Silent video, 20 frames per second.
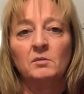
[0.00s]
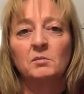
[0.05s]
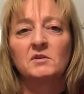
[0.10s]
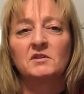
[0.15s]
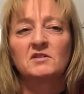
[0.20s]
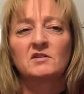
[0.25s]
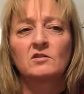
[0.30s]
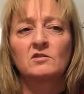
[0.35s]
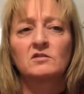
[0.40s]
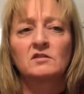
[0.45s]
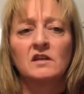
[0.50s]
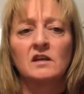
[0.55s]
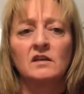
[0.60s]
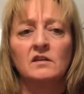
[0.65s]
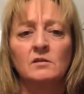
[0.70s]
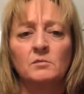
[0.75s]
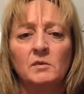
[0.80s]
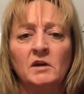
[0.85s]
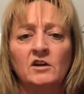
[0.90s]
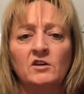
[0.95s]
but still stay
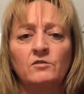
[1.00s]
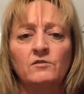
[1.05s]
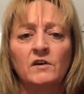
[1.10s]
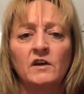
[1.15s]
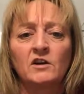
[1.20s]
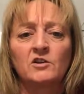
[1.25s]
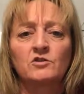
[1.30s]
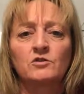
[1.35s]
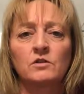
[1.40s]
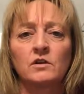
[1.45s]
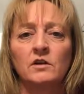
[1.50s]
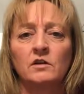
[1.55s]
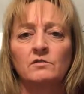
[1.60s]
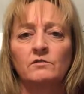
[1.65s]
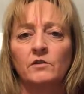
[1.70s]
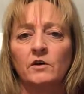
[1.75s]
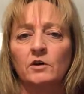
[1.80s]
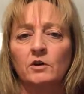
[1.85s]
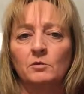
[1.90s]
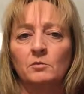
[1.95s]
in the manufacturing
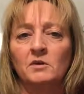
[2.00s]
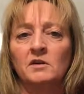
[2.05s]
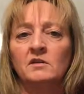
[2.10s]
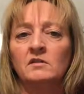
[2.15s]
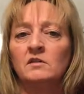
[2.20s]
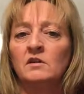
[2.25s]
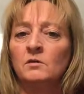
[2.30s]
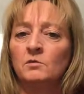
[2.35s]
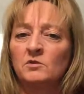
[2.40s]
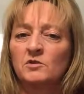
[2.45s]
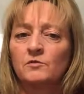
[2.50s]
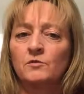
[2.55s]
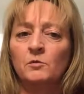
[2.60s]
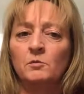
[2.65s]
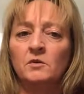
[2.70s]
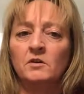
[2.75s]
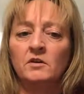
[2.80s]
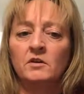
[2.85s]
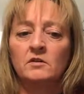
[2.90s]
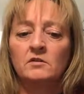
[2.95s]
environment. It was
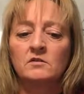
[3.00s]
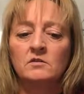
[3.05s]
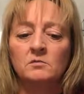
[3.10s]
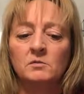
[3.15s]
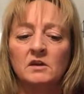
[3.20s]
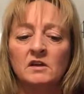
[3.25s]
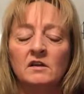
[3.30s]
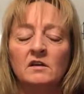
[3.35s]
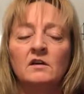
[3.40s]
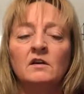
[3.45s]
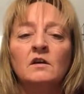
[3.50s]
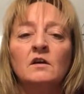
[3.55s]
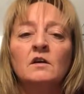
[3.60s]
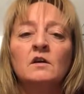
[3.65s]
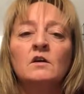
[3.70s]
familiar to me.